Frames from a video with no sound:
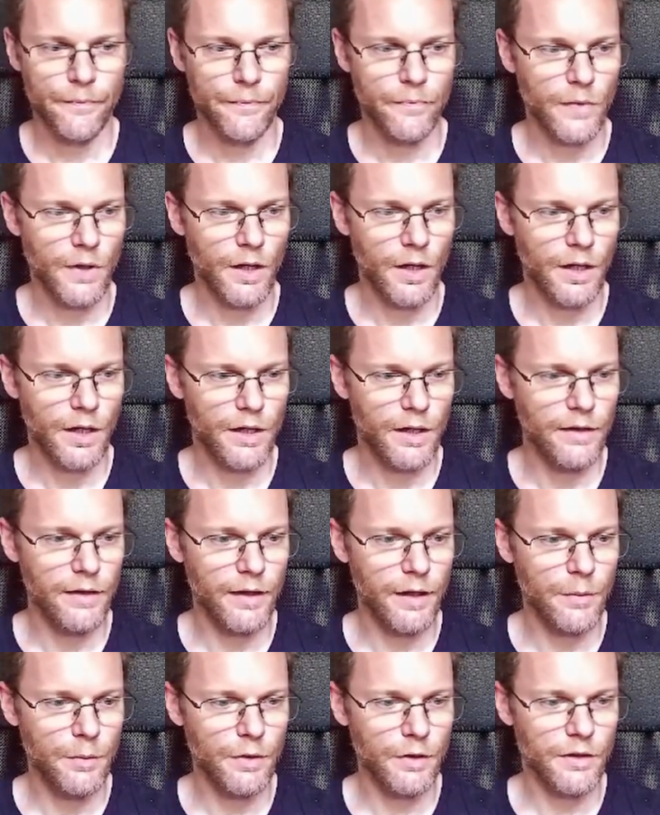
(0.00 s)
I
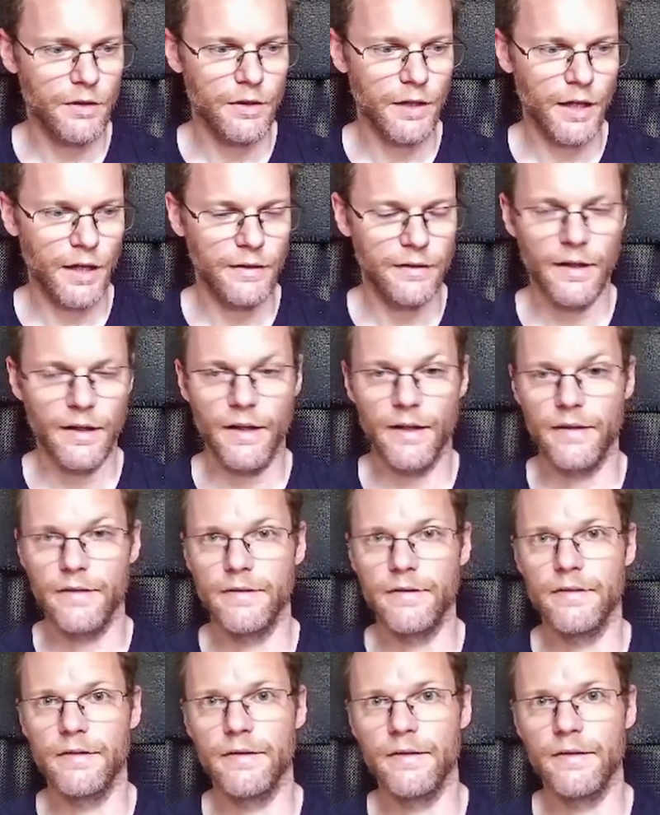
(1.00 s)
enabled that as